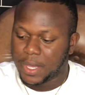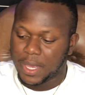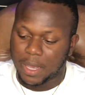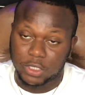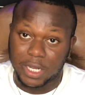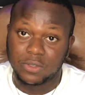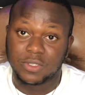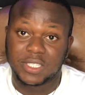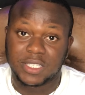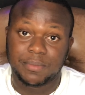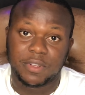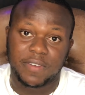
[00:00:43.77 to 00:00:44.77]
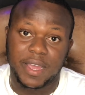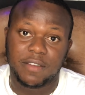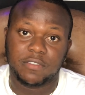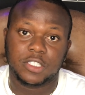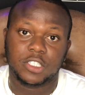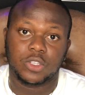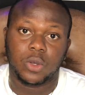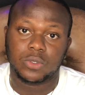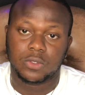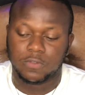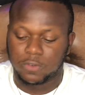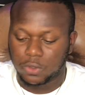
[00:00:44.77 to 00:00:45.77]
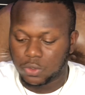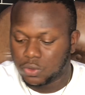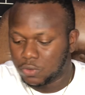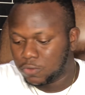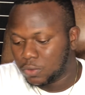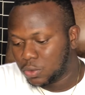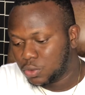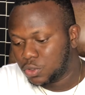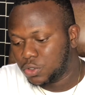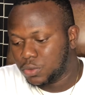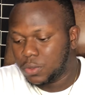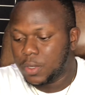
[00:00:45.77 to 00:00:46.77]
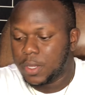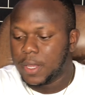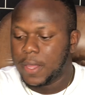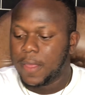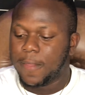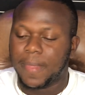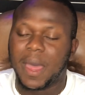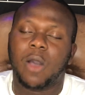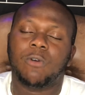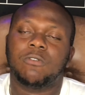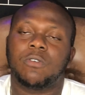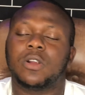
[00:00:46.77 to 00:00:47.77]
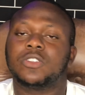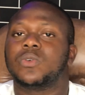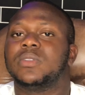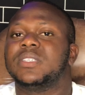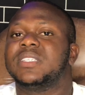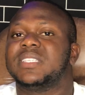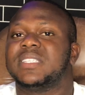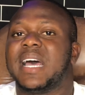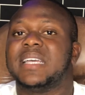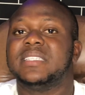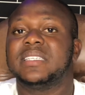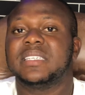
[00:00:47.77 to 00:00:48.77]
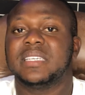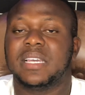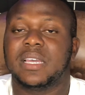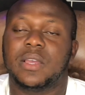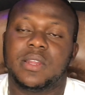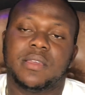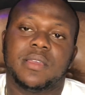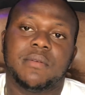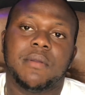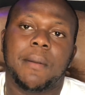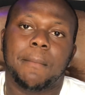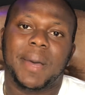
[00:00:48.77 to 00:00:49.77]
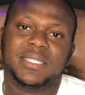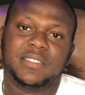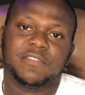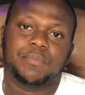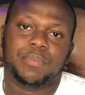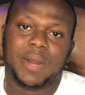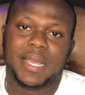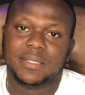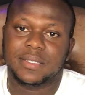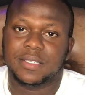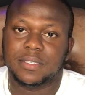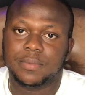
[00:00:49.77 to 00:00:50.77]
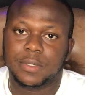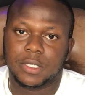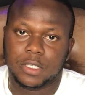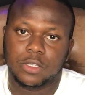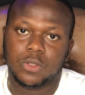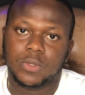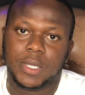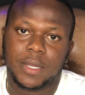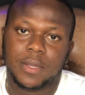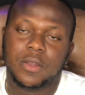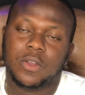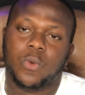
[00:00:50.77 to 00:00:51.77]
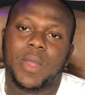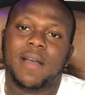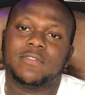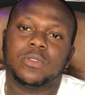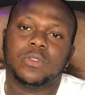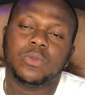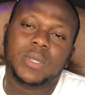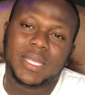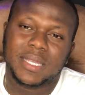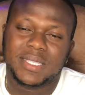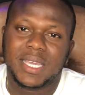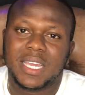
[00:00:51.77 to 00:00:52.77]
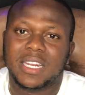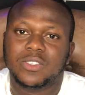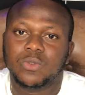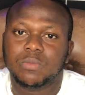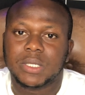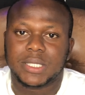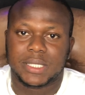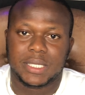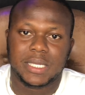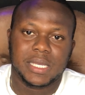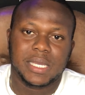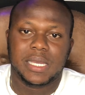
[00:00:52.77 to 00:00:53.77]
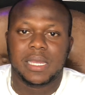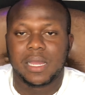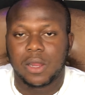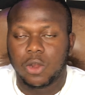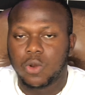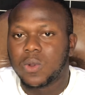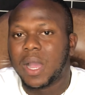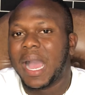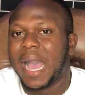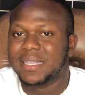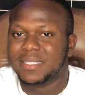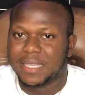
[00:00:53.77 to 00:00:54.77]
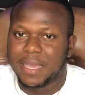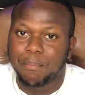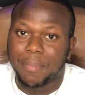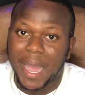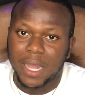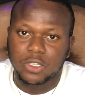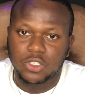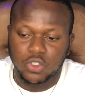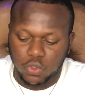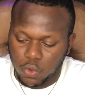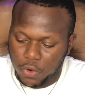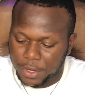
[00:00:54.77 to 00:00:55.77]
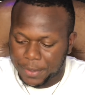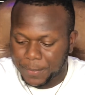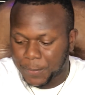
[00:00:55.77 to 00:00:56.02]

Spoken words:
I try to simplify everything also for you to follow through. Now, for us to understand the massive price dip in Luna, we have to take a little bit look at a backstory.